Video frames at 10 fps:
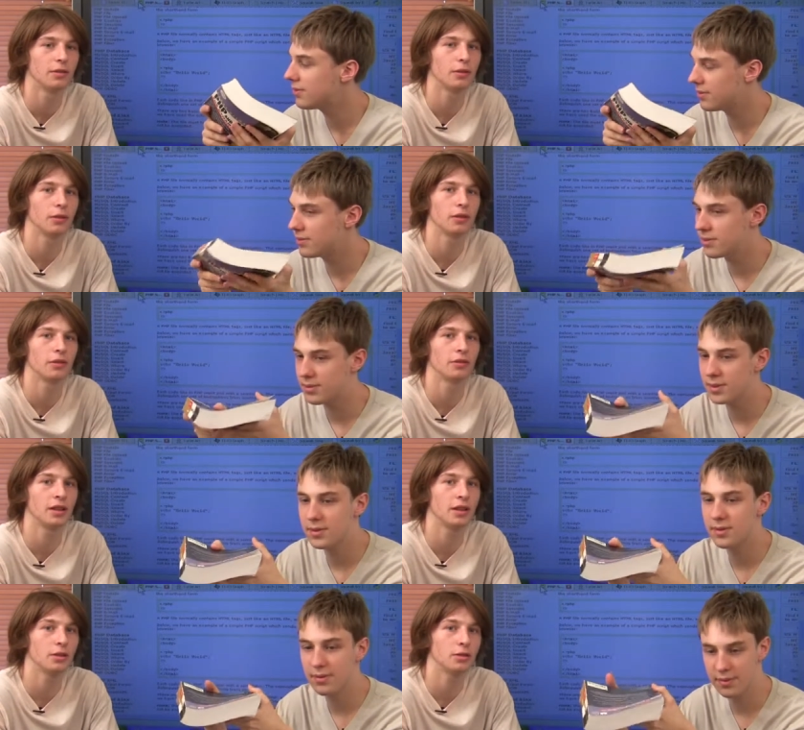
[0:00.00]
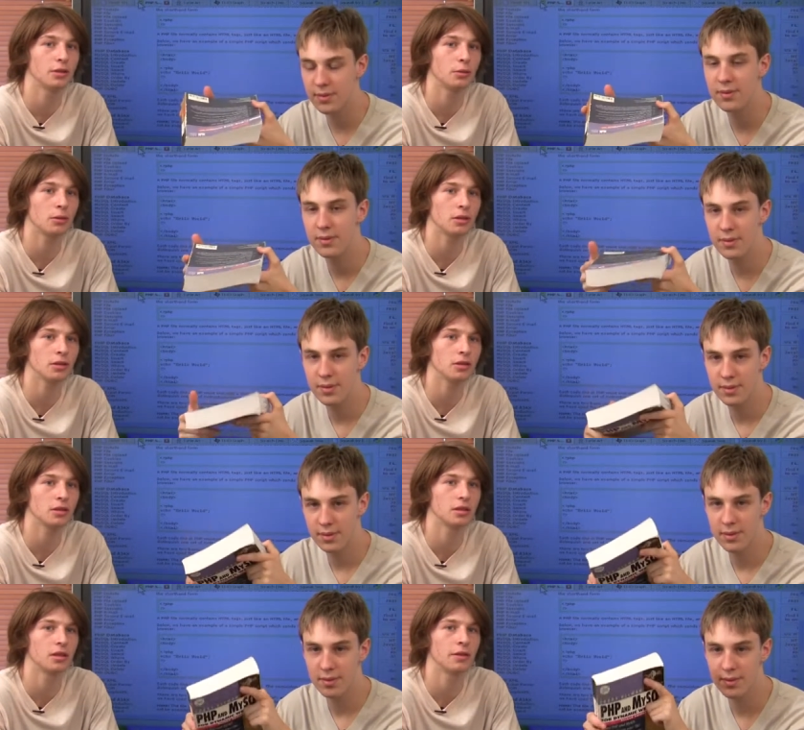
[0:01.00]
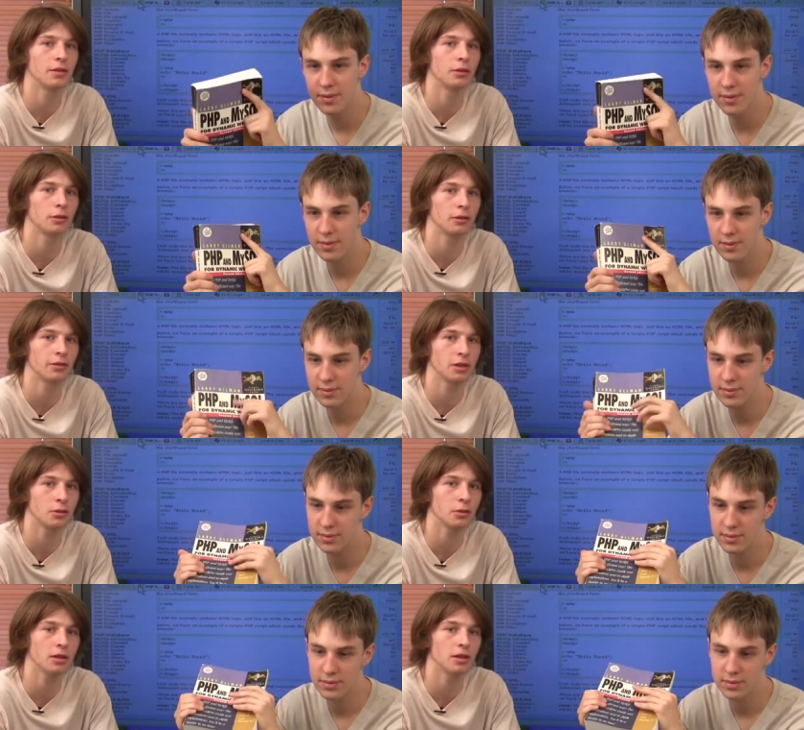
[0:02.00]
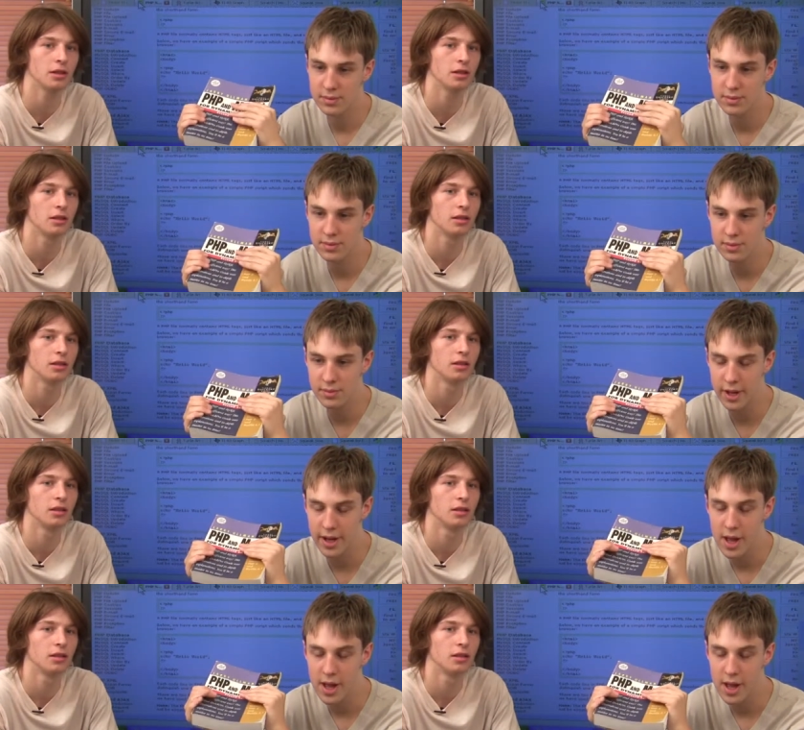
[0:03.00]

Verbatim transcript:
Speaker 1: for video tutorials if you learn visually. Right.